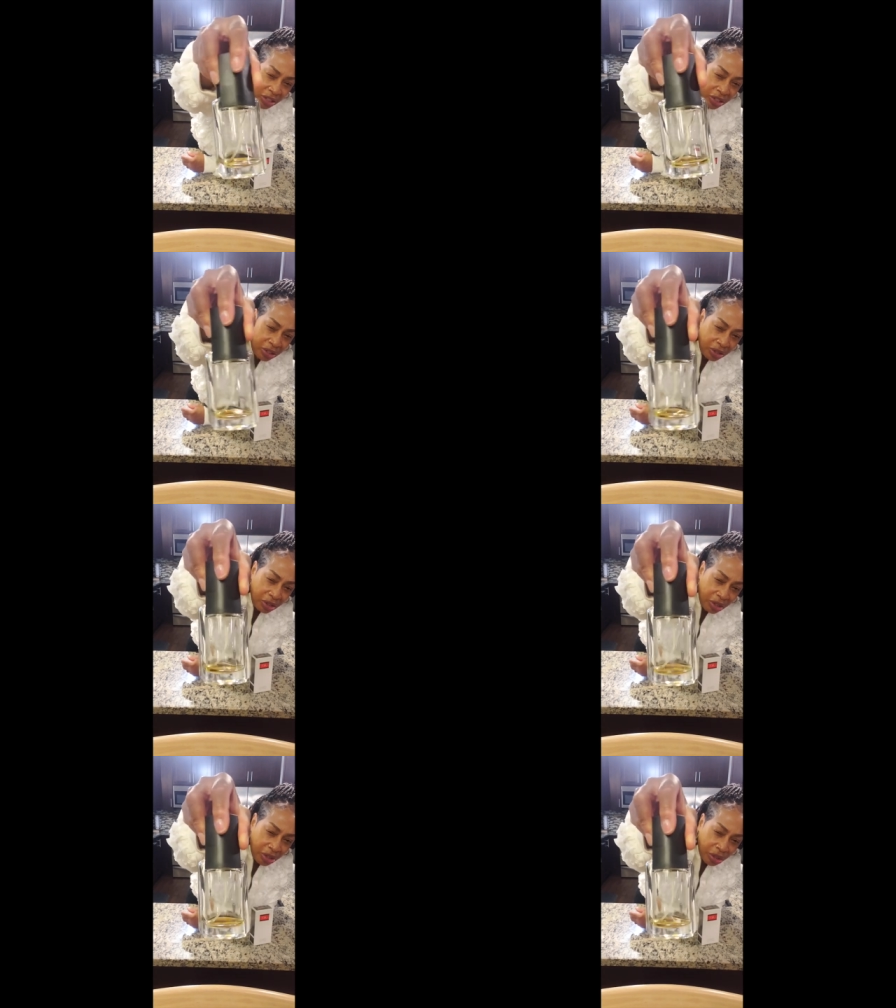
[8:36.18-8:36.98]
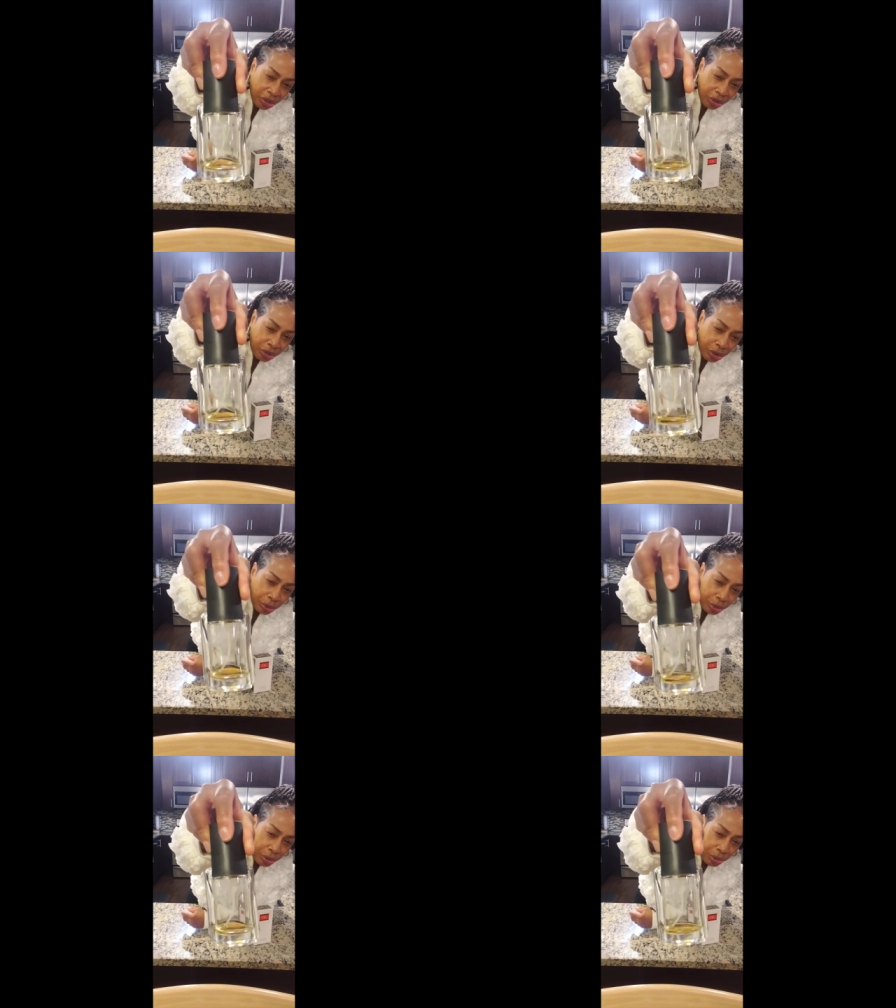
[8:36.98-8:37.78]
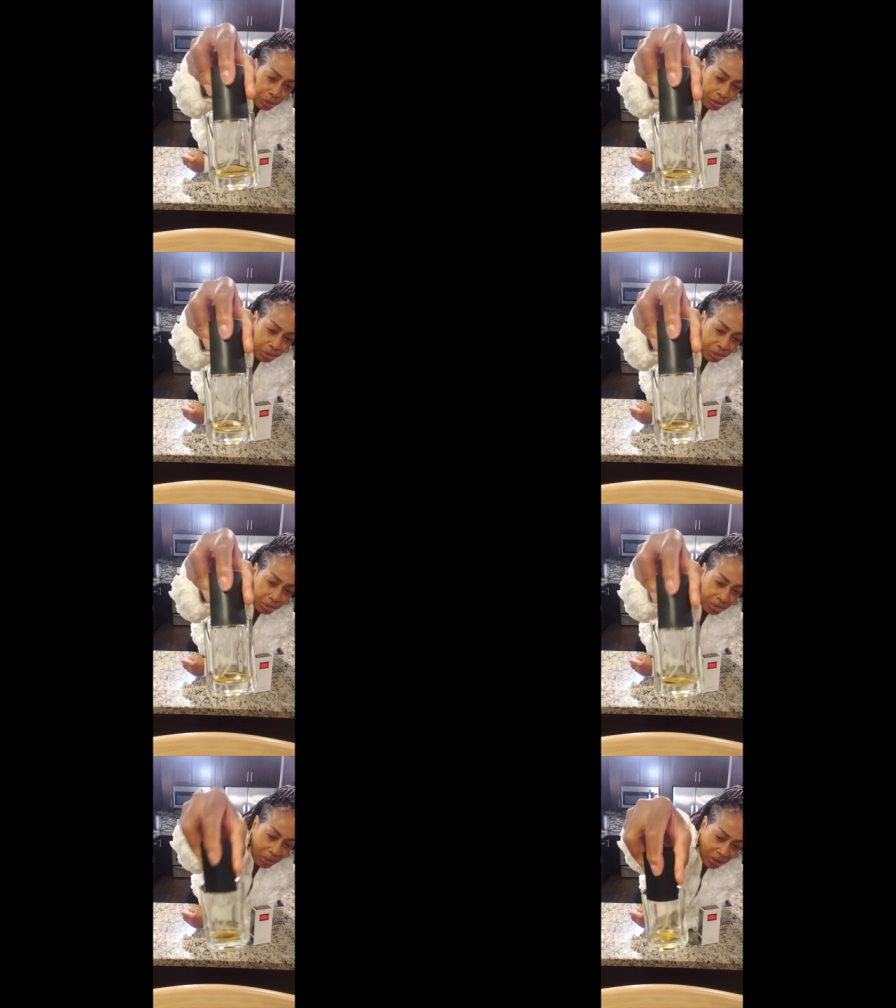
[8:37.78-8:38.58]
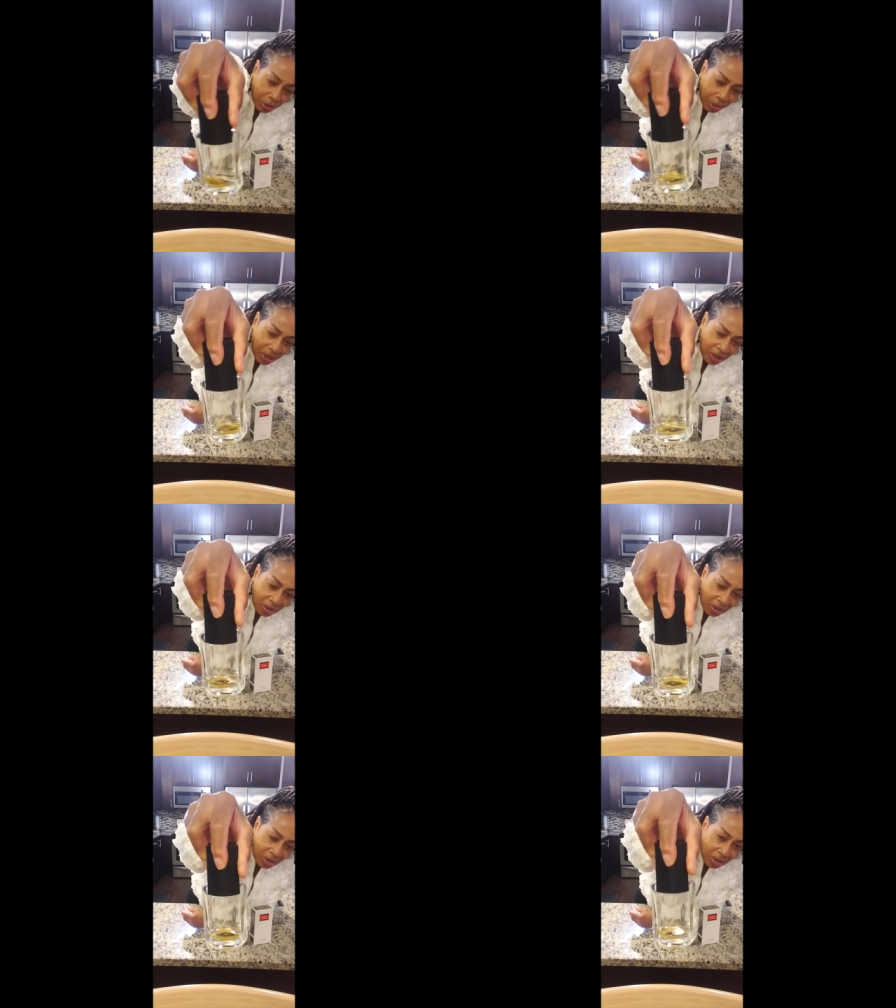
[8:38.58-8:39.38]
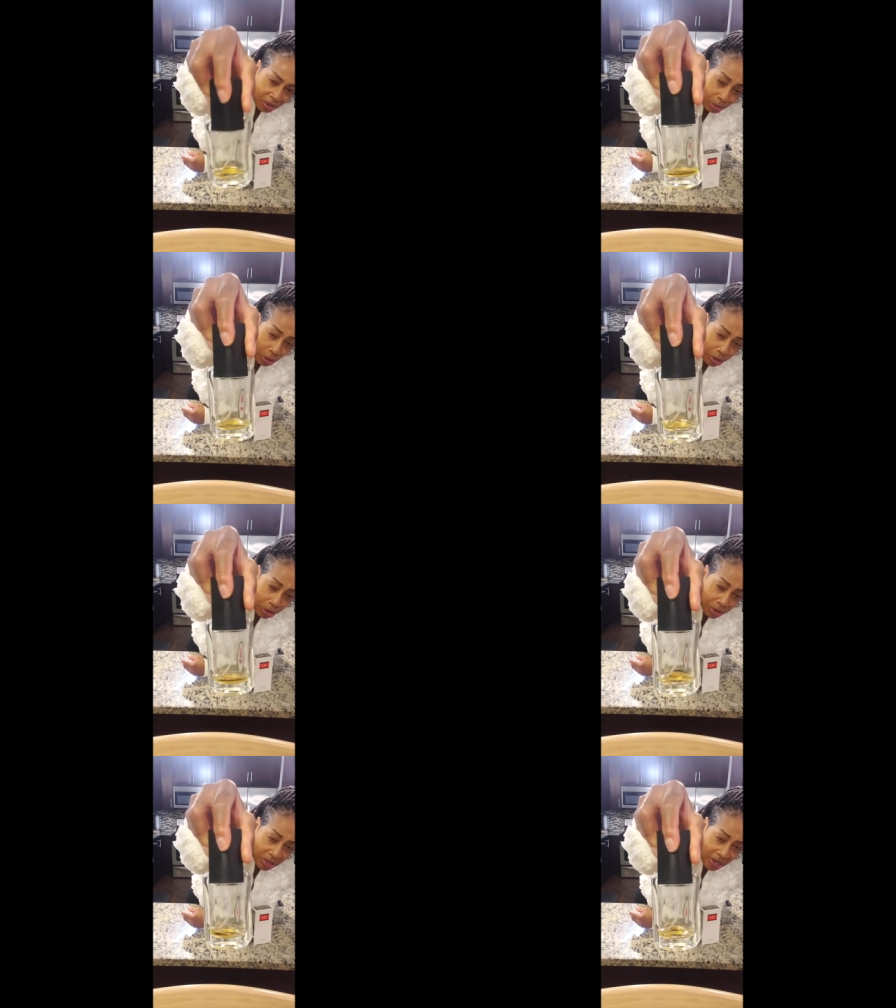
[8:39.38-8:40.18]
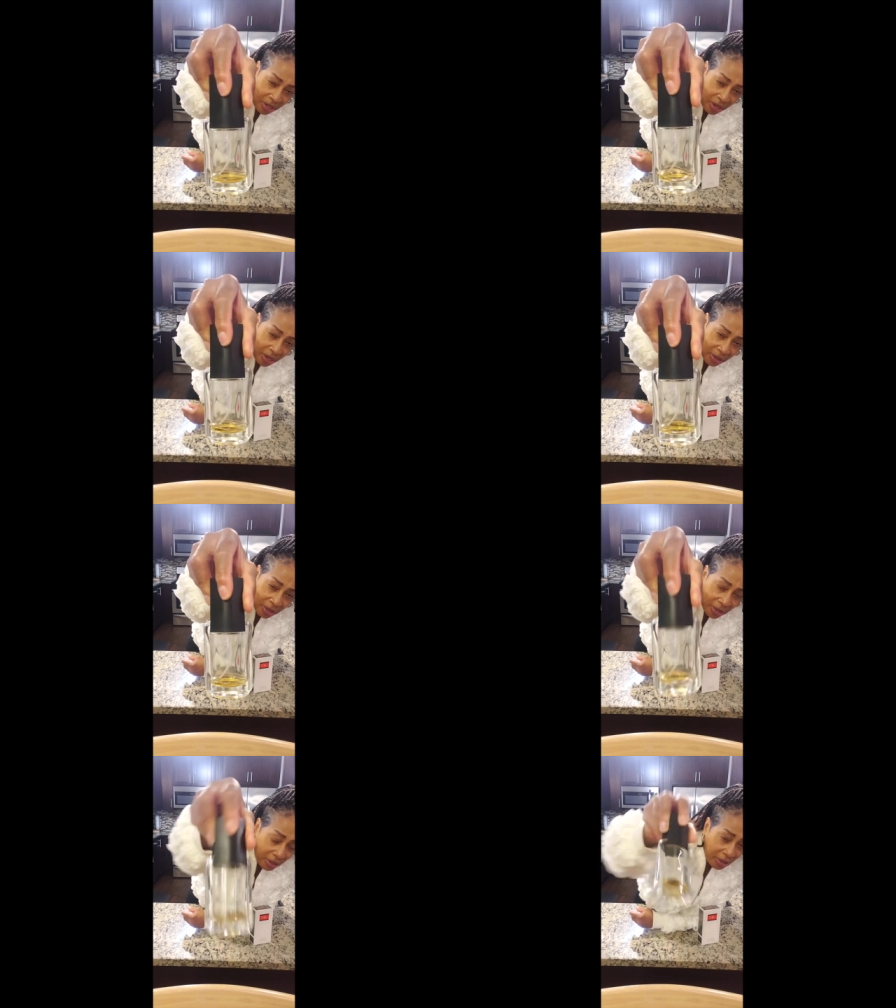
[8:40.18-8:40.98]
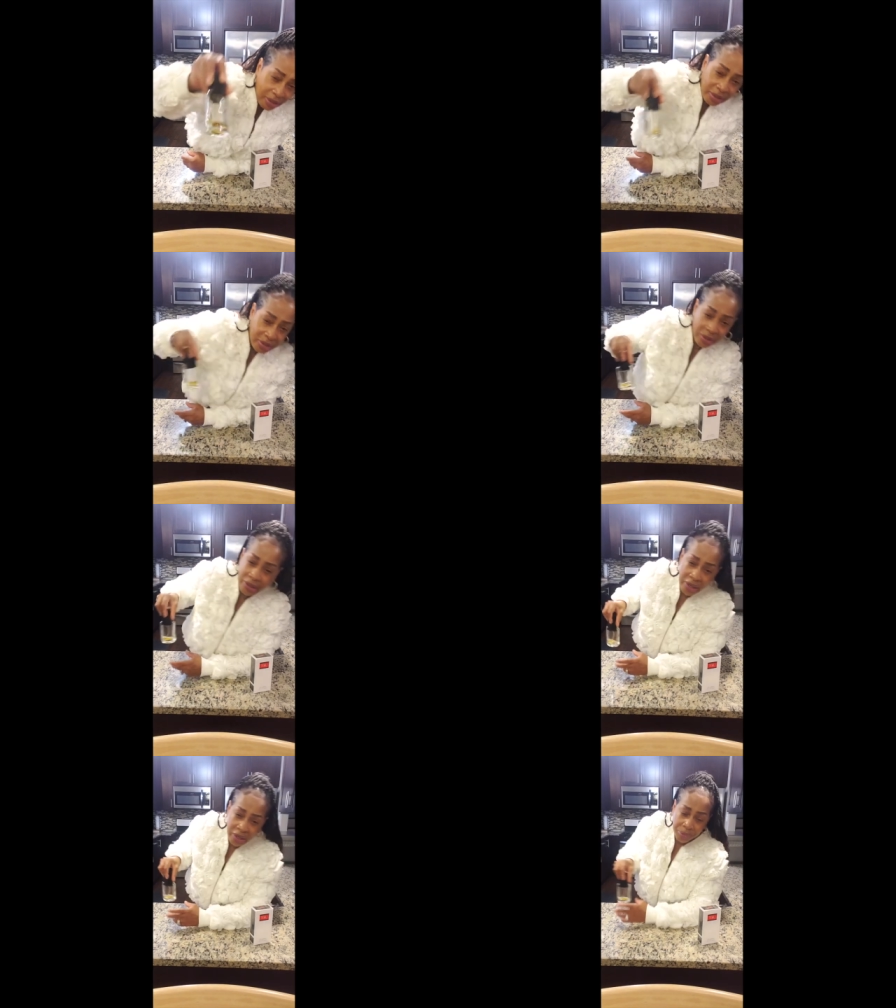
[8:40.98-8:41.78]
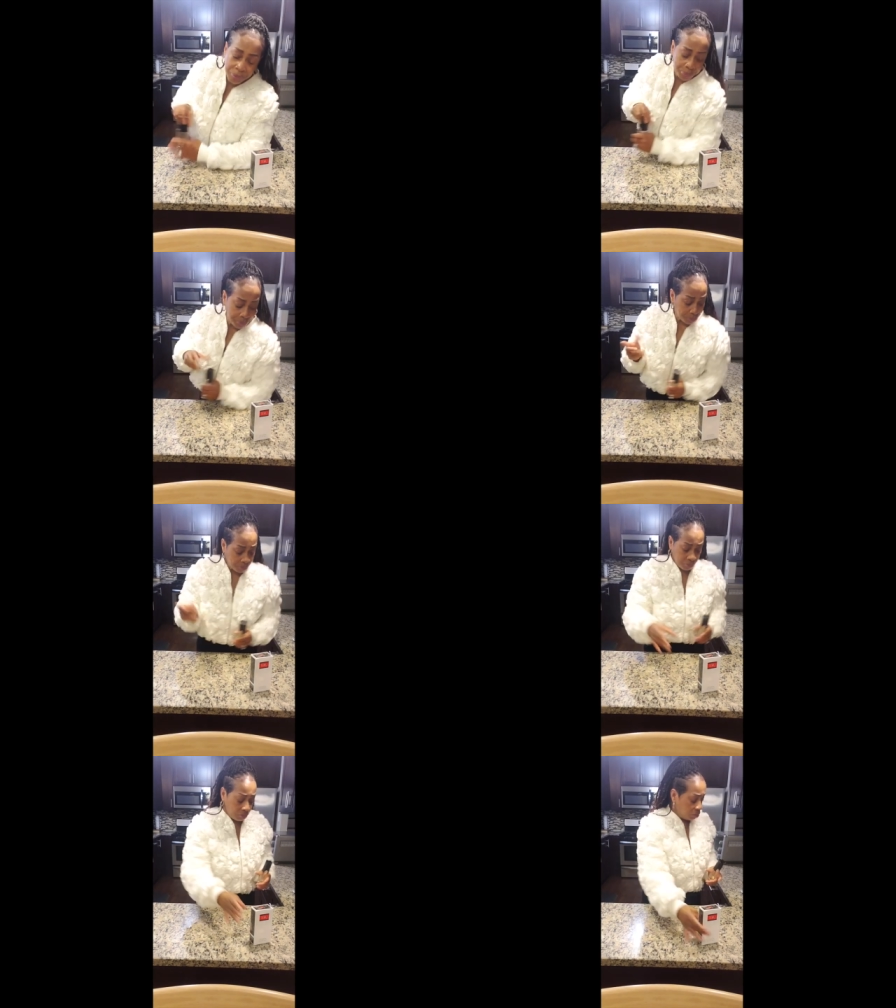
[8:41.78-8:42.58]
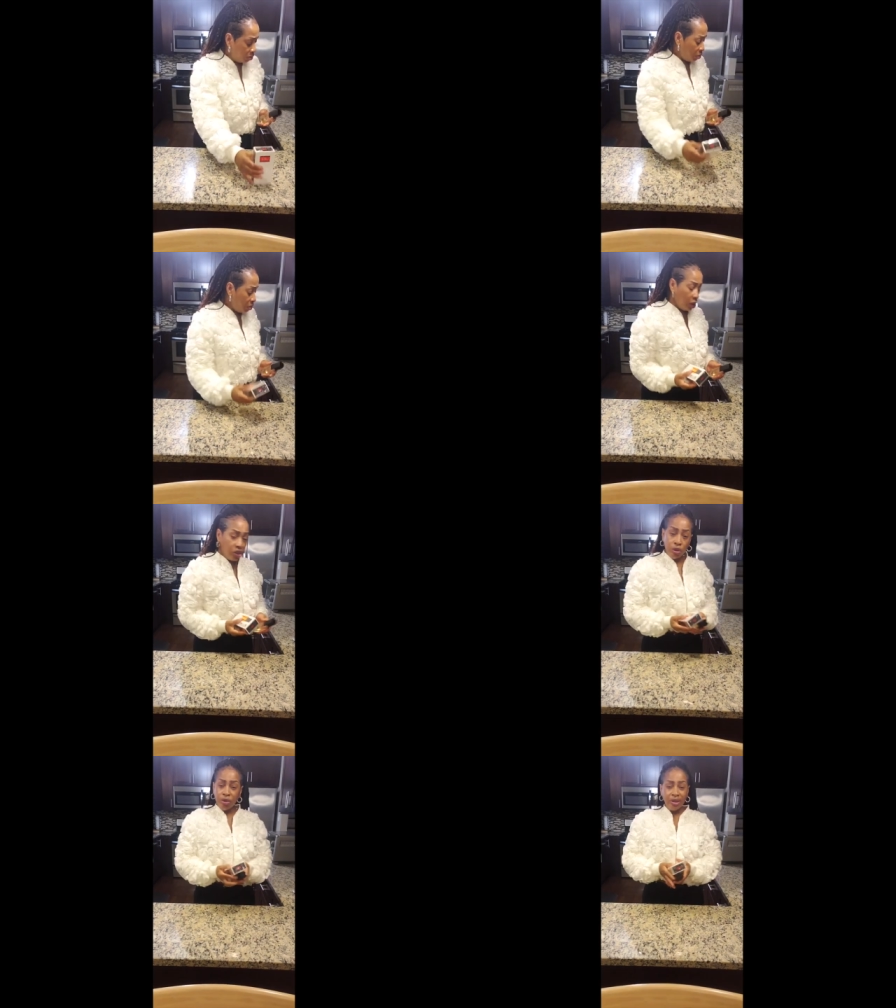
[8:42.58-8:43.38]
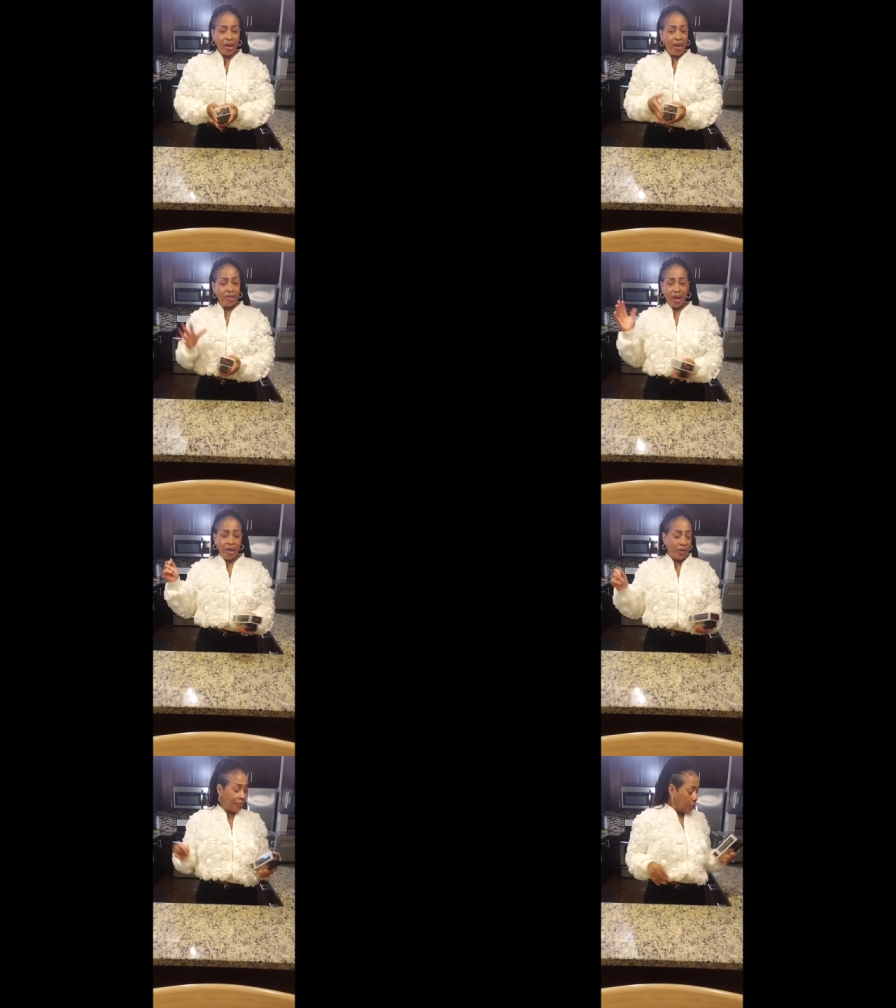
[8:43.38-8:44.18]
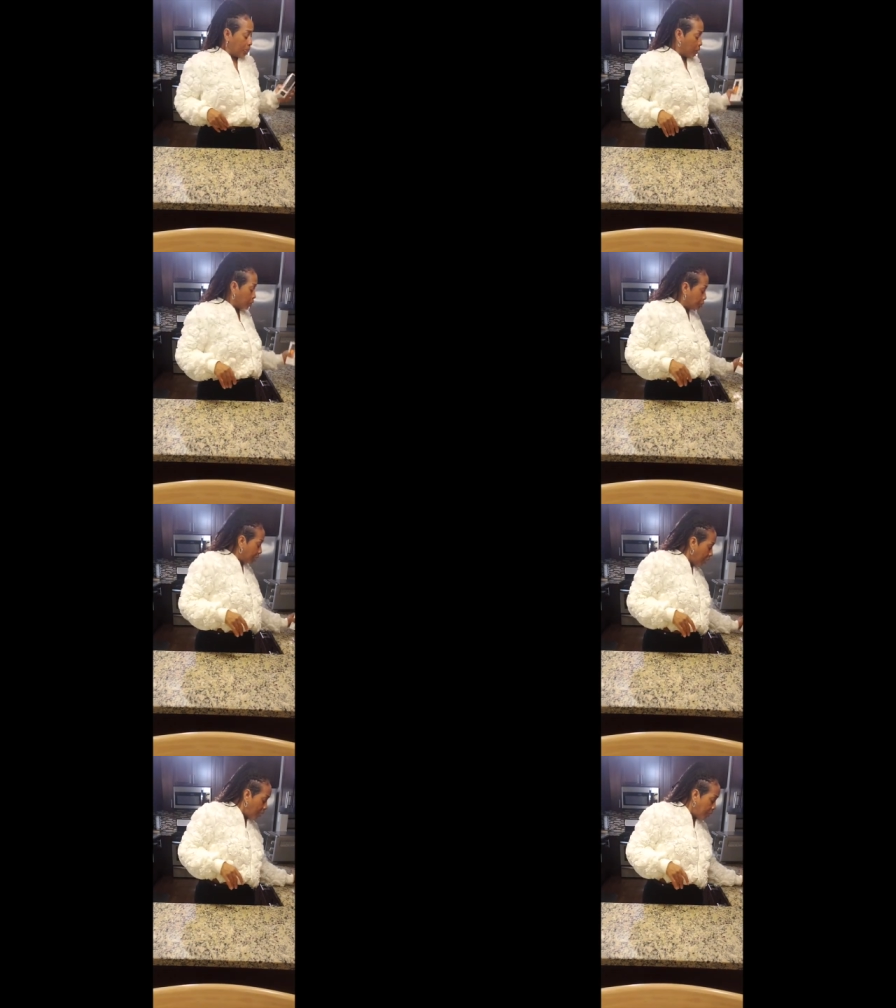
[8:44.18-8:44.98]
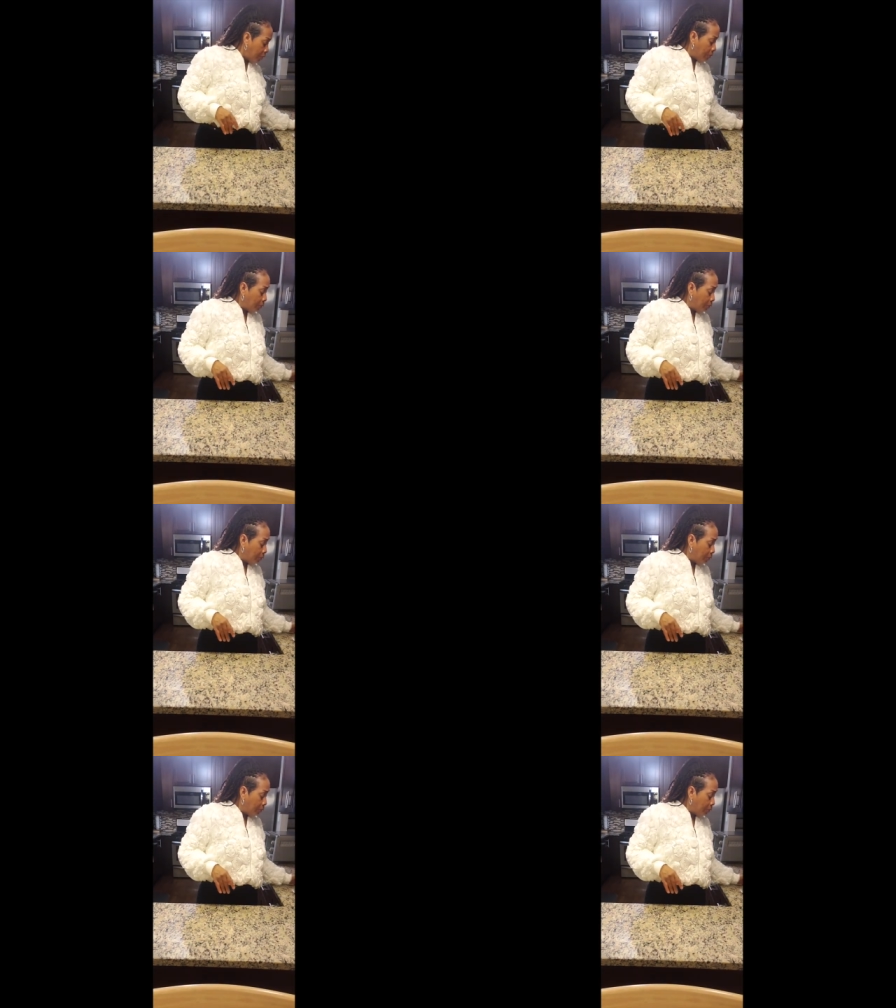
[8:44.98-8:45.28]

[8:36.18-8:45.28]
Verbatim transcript: a good 2, maybe 3 more uses out of that. Yeah. So guys, I am finna buckle down.